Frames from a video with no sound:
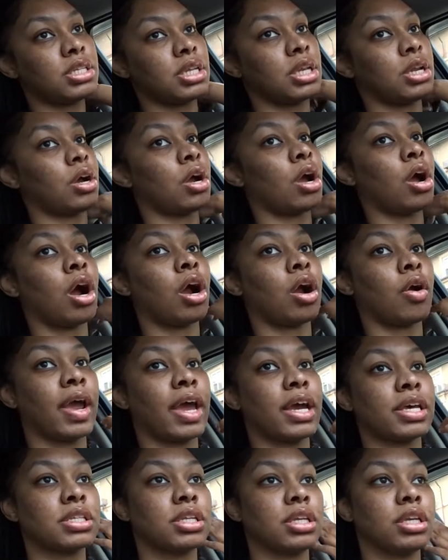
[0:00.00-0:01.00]
in a car
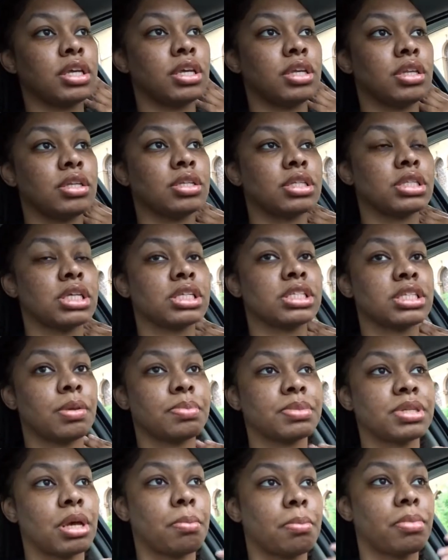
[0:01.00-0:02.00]
accident
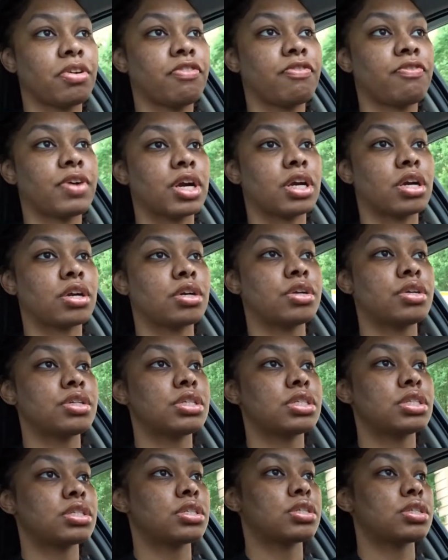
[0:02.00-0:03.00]
September
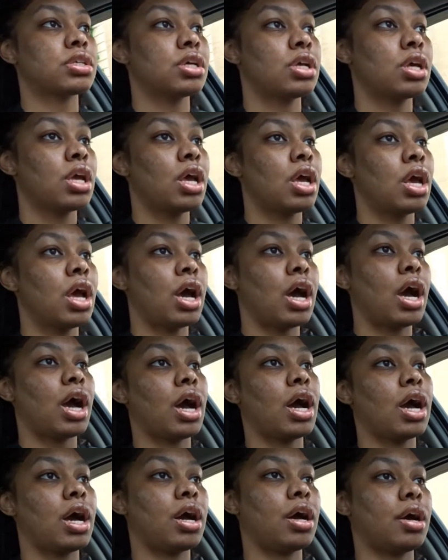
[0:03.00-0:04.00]
1st
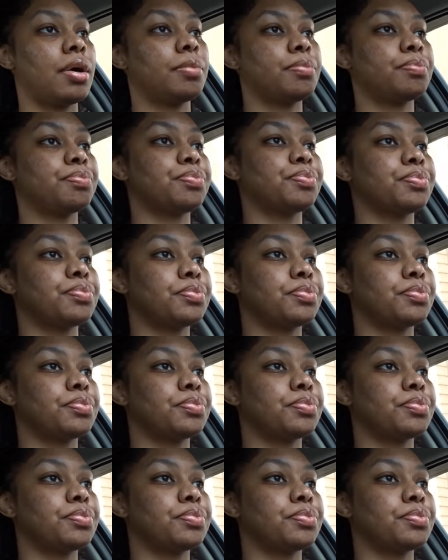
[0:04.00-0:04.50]
um,